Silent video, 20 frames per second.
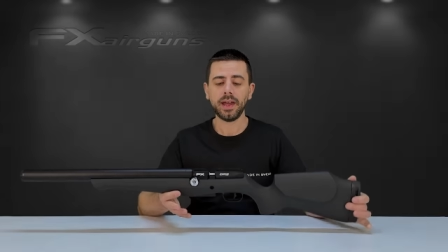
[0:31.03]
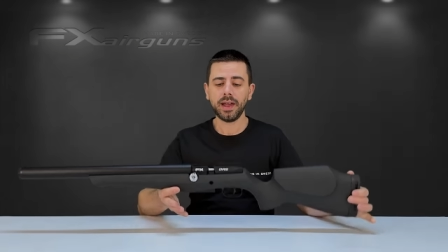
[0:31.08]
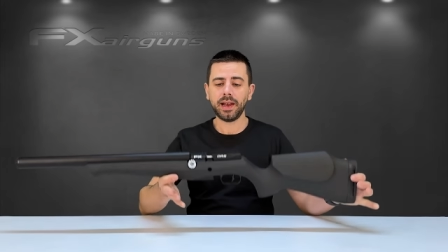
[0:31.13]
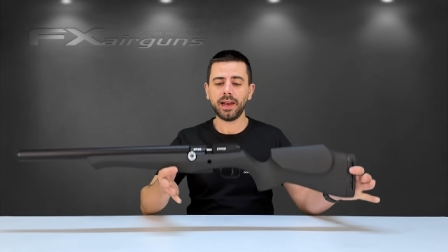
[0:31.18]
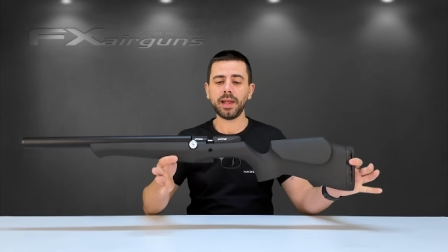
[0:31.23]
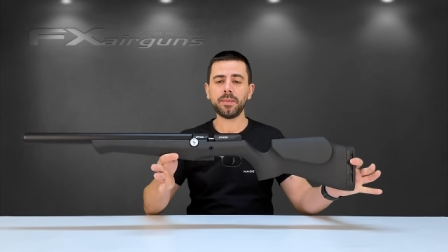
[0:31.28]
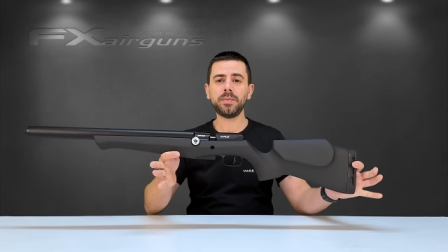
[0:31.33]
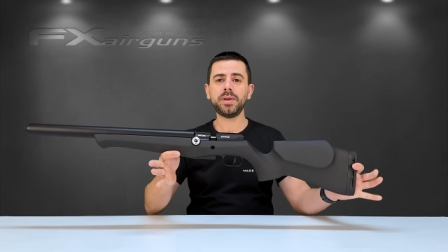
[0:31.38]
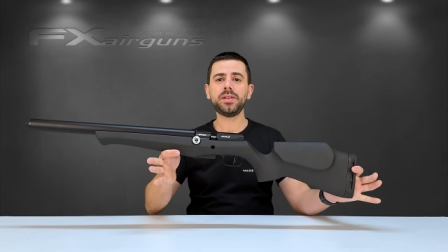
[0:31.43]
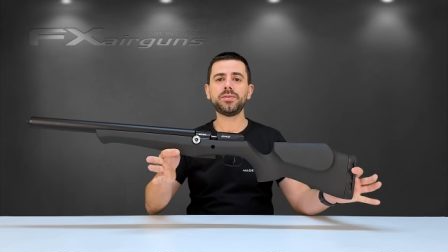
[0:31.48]

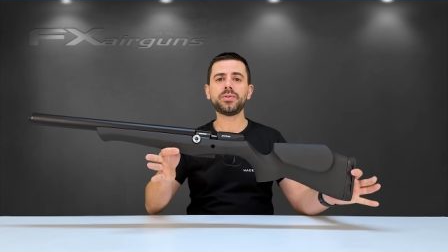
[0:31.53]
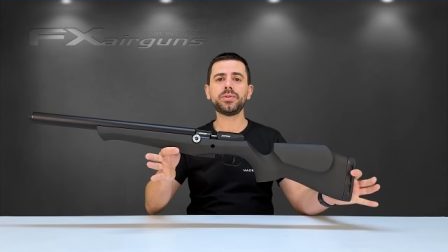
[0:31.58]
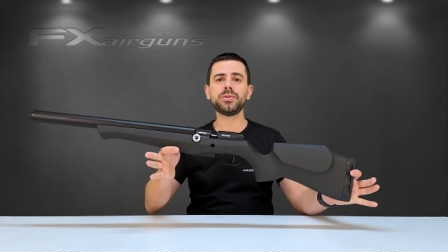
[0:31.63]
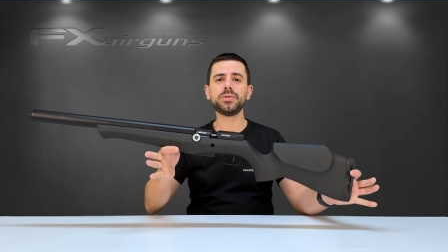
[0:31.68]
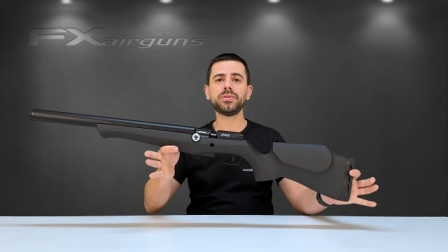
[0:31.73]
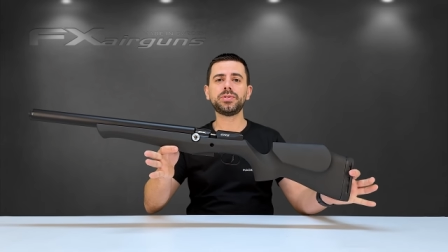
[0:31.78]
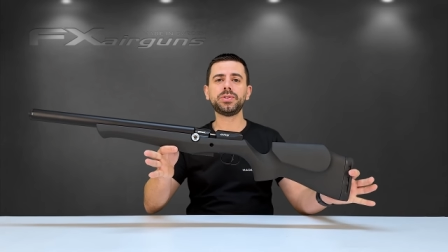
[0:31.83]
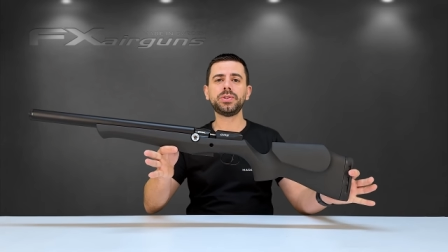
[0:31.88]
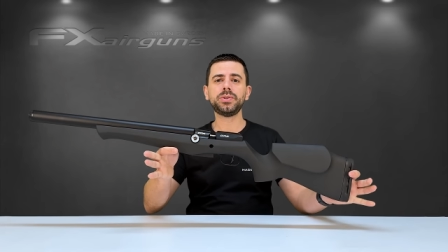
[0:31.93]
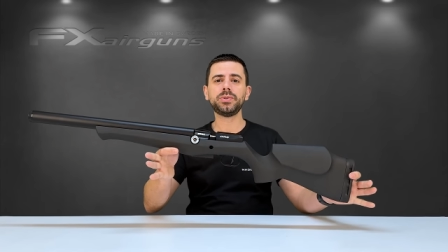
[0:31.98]
let me
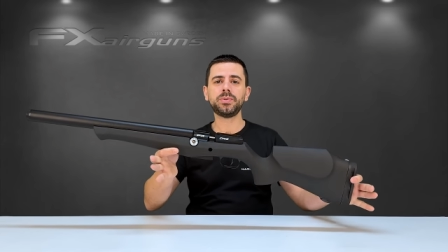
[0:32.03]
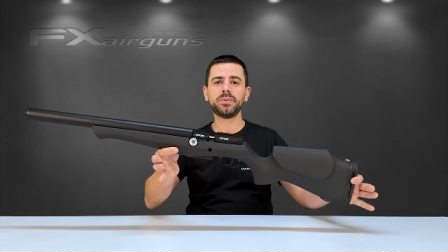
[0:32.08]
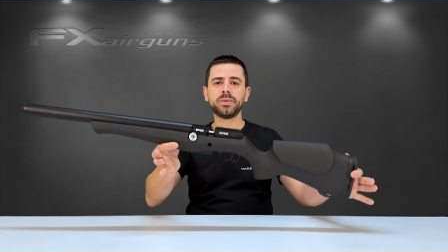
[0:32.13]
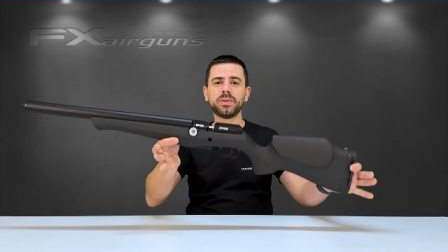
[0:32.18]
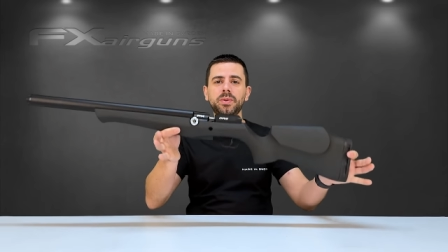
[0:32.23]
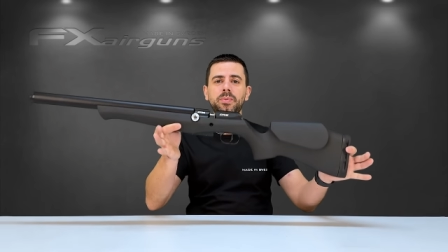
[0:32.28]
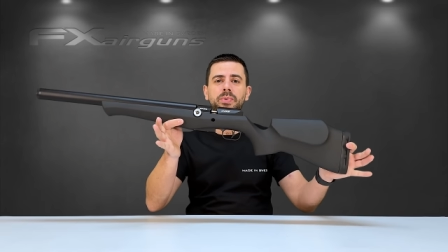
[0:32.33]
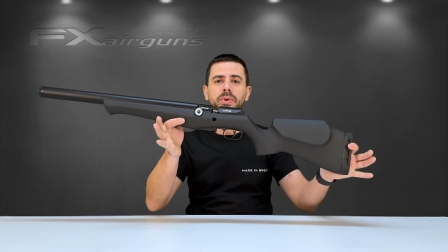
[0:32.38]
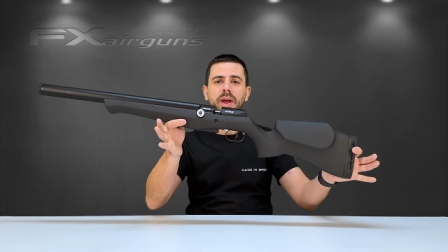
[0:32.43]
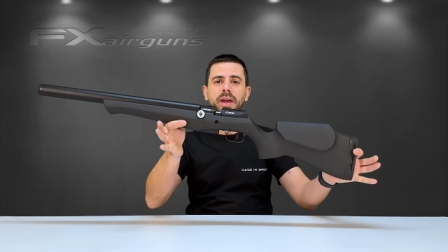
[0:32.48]
introduce to you
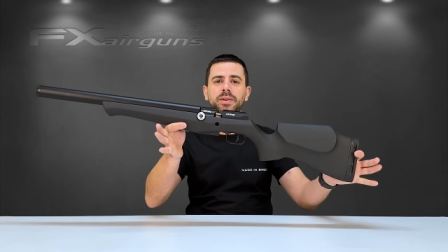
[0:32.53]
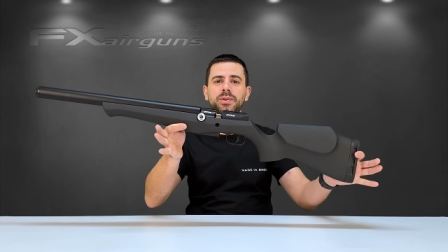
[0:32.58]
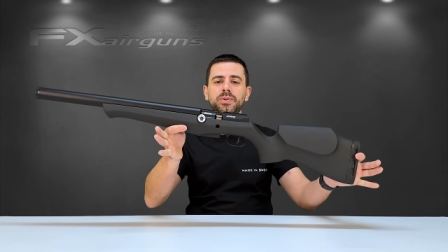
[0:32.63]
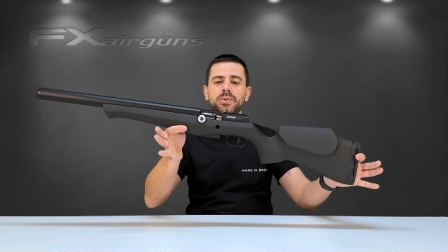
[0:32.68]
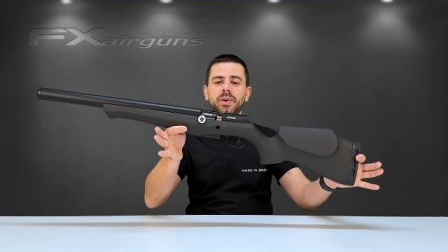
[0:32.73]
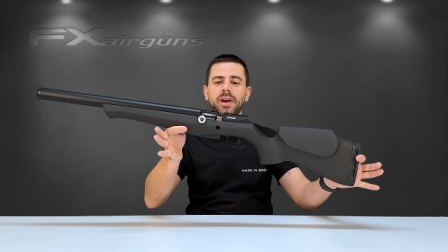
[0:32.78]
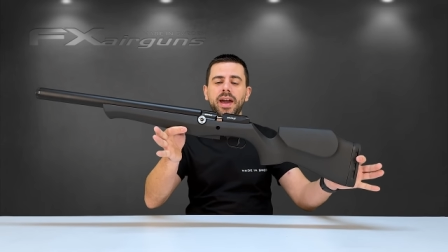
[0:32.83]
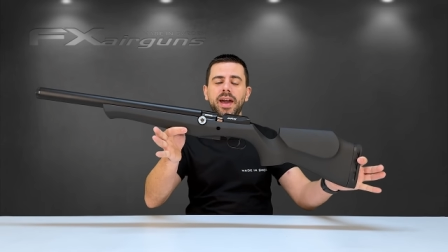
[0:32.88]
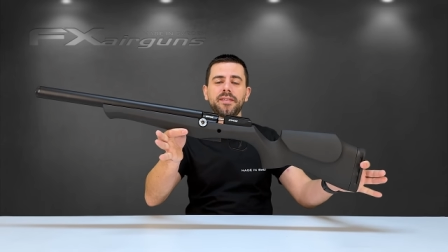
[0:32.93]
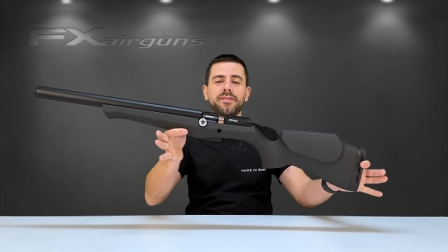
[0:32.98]
the brand
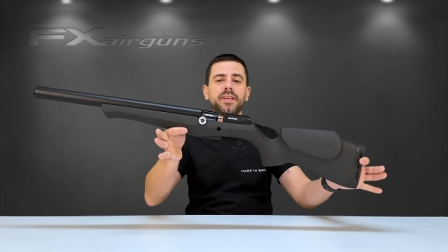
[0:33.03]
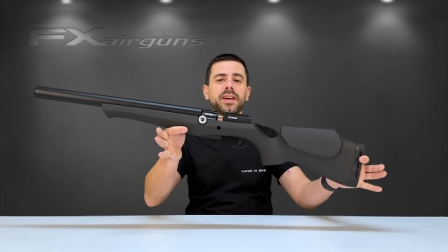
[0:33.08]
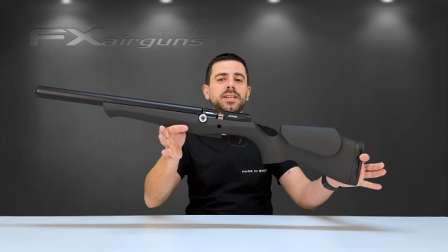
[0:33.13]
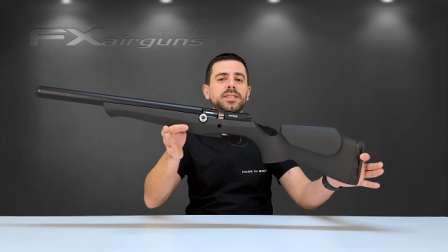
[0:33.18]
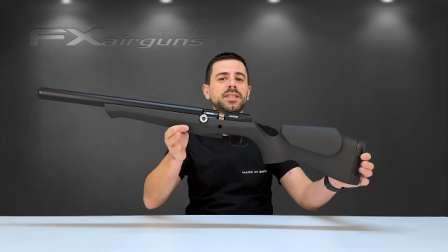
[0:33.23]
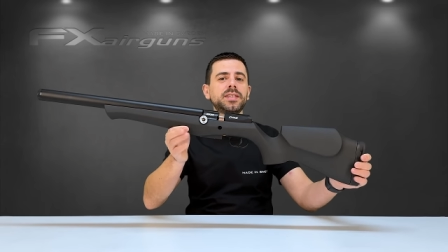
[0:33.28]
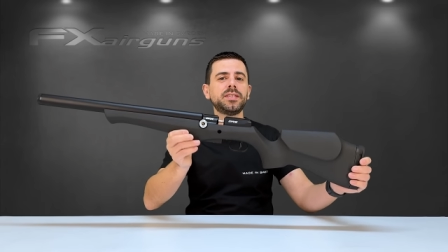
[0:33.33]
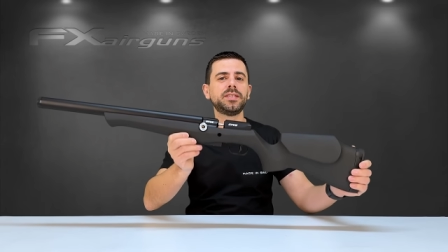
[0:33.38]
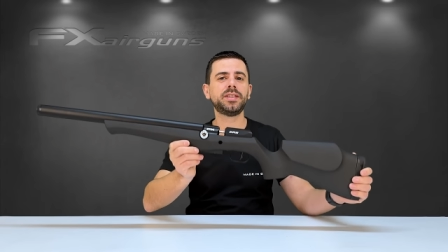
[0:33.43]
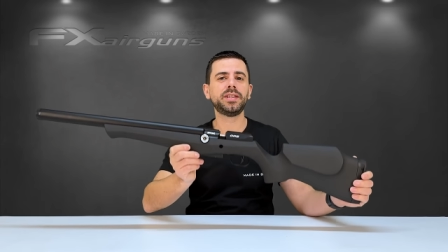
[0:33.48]
new F
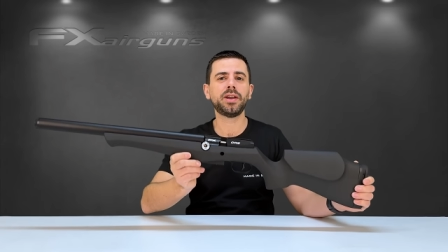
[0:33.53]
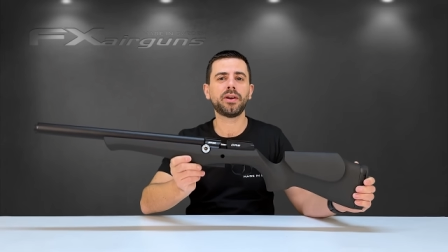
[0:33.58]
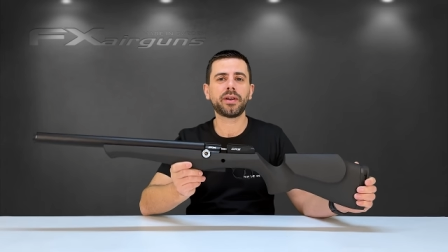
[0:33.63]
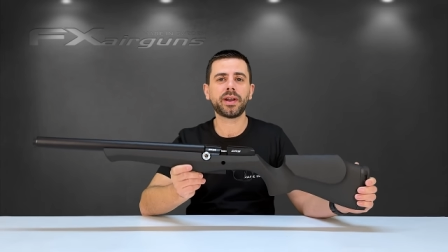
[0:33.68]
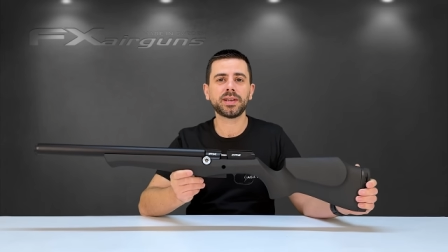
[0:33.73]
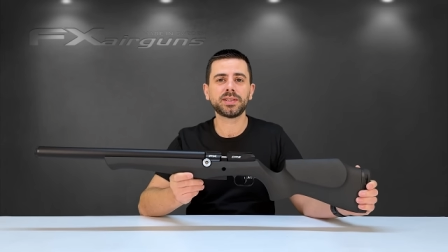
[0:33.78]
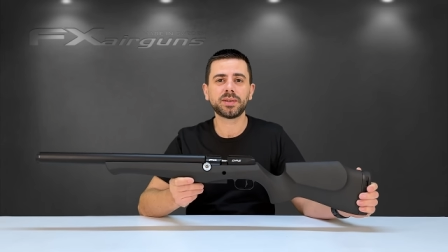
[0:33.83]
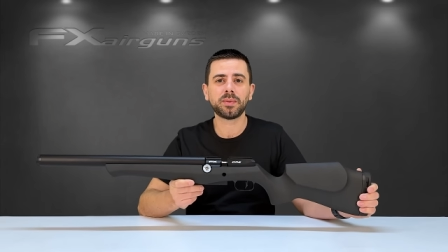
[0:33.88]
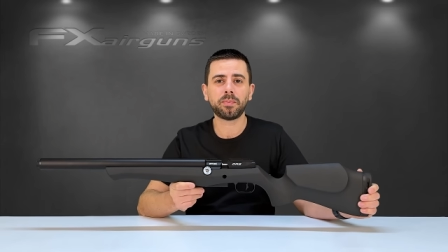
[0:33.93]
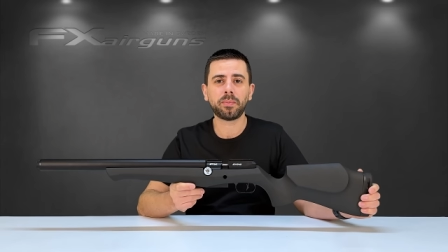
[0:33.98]
X D R
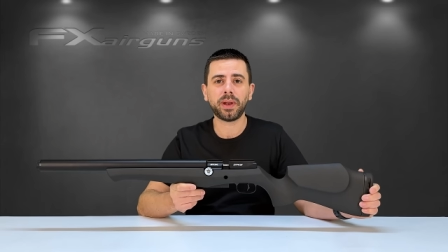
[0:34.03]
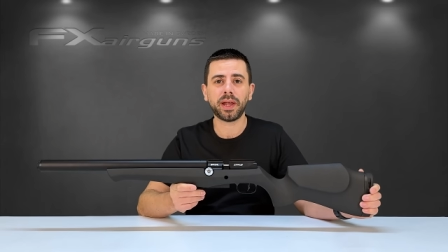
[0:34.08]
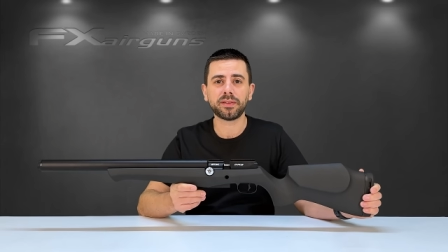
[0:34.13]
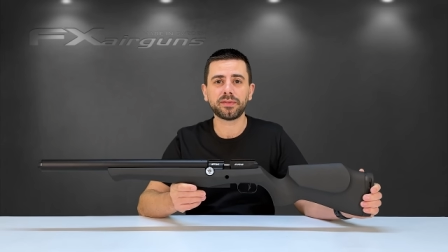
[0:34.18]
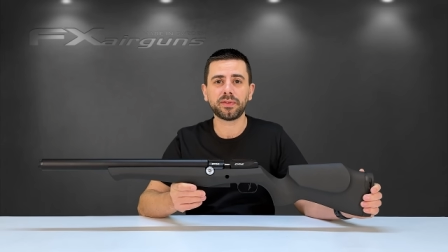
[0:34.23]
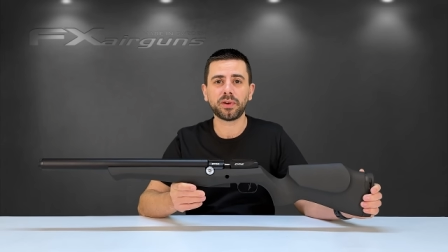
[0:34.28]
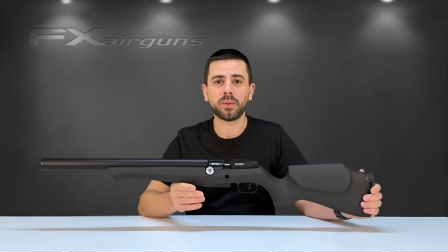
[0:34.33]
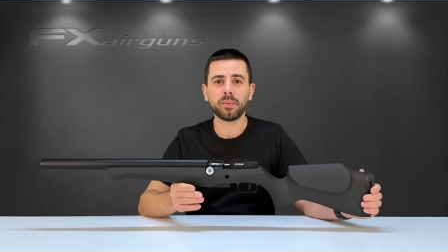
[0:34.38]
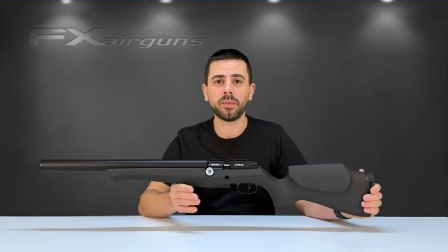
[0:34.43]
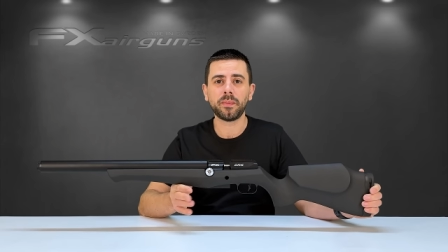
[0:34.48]
S
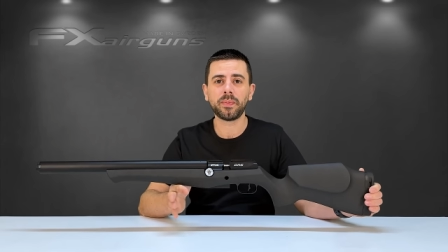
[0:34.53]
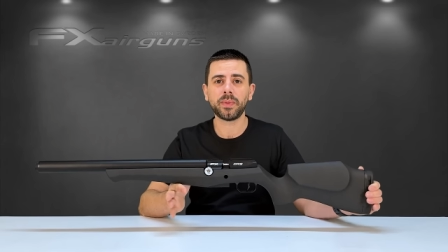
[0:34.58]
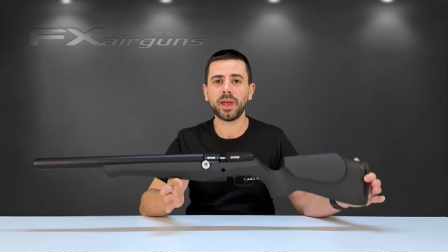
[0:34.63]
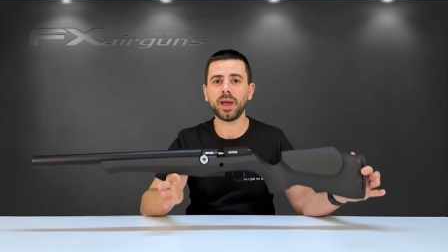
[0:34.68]
platform.